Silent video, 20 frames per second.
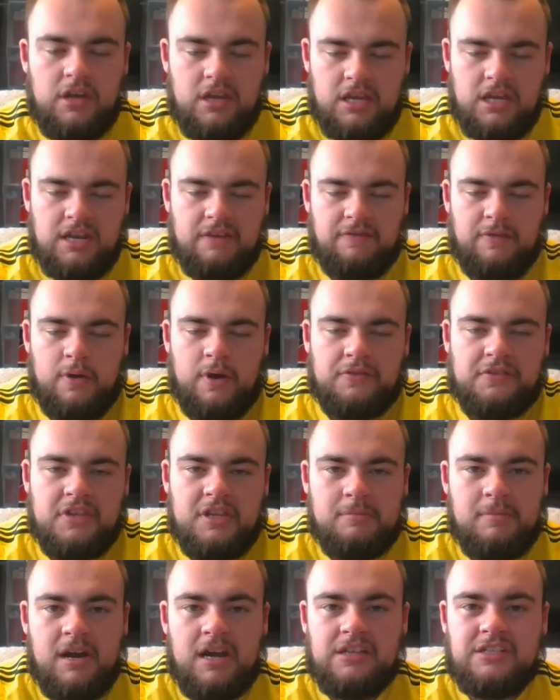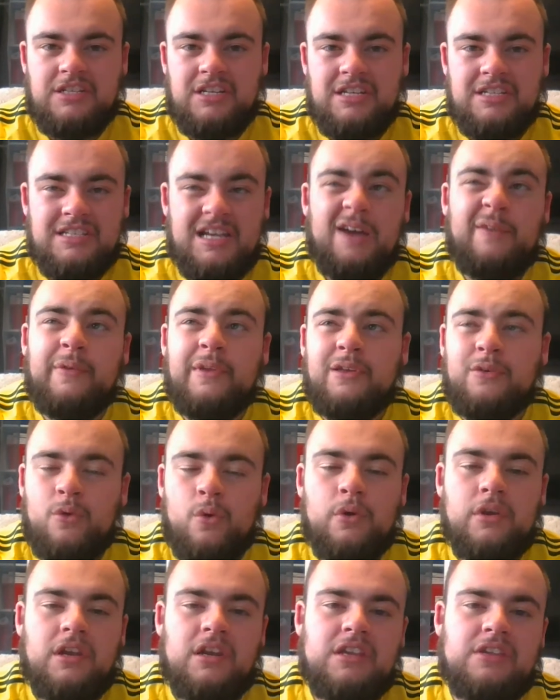interview after the match, and he sounded
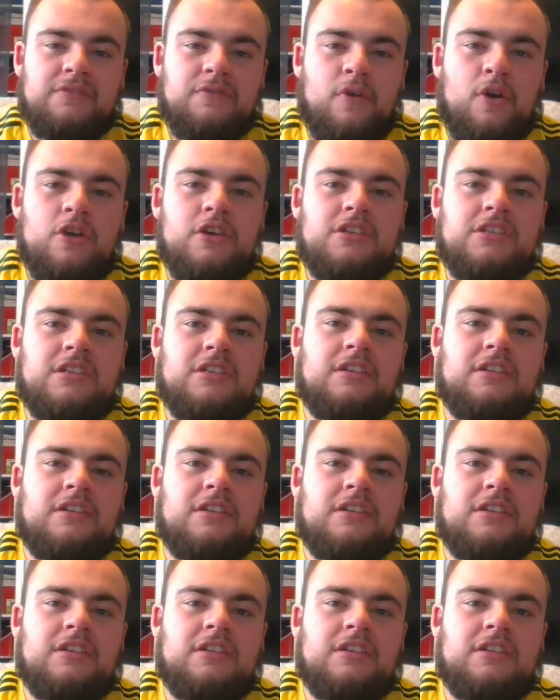gutted in his voice.